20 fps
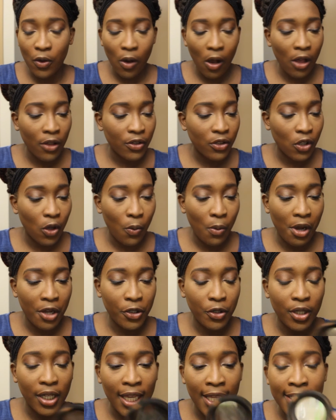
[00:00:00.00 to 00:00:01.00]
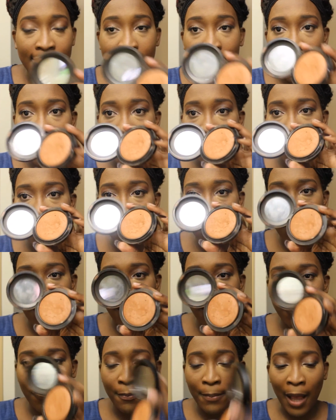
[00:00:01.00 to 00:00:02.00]
Also, you can take any
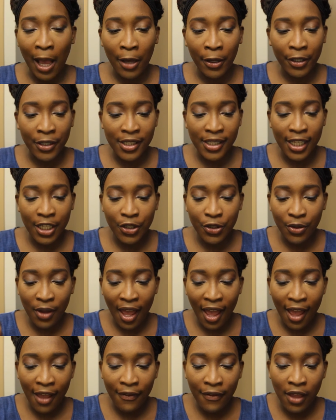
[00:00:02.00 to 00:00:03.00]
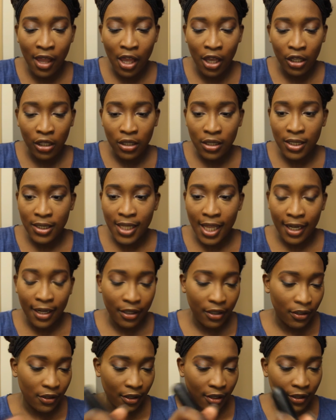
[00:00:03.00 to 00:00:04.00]
kind of powders that you have. You set
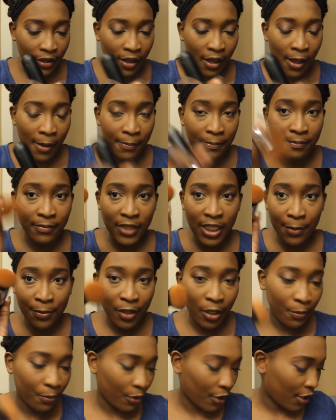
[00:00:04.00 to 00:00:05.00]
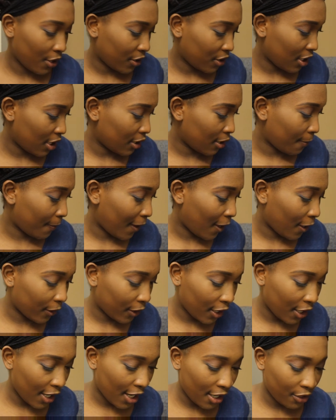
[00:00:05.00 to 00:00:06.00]
your dip your brush in the powder
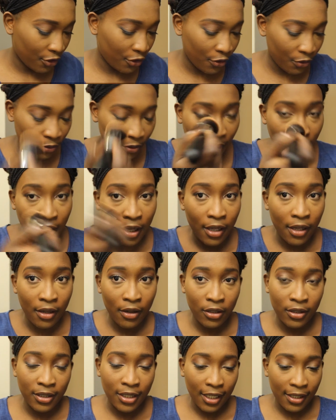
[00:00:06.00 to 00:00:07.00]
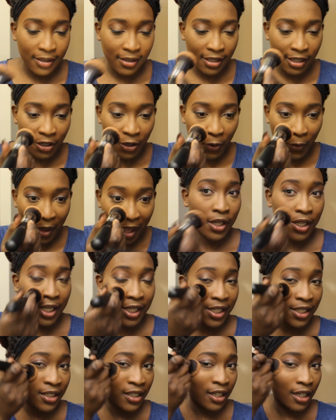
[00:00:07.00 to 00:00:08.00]
and you dust it away. And
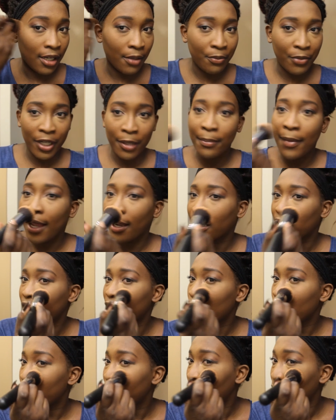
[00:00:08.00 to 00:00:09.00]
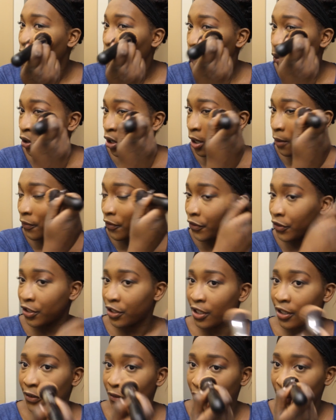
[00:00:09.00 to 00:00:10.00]
this is gonna bring back a little bit of warmth into
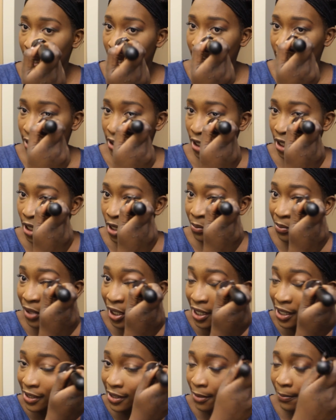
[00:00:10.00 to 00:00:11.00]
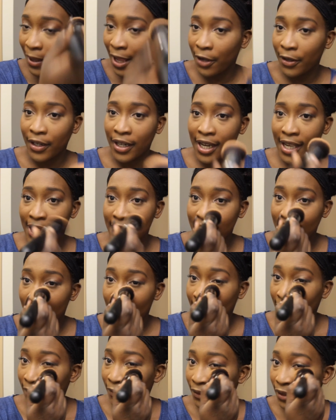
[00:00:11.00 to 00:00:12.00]
your face, because the powder is
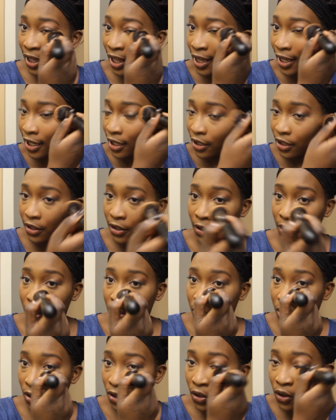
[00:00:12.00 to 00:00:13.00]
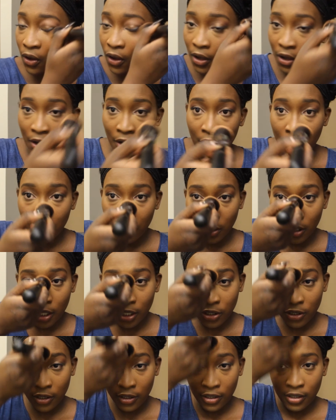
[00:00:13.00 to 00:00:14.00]
kind of light, you know, so you
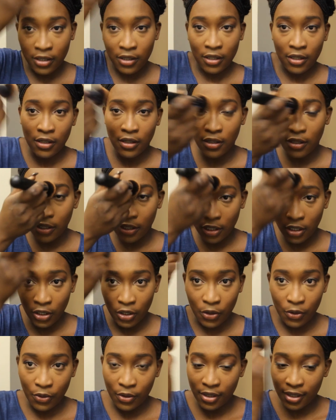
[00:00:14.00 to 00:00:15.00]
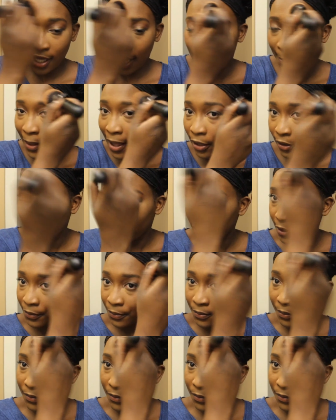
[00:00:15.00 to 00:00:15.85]
can just use that powder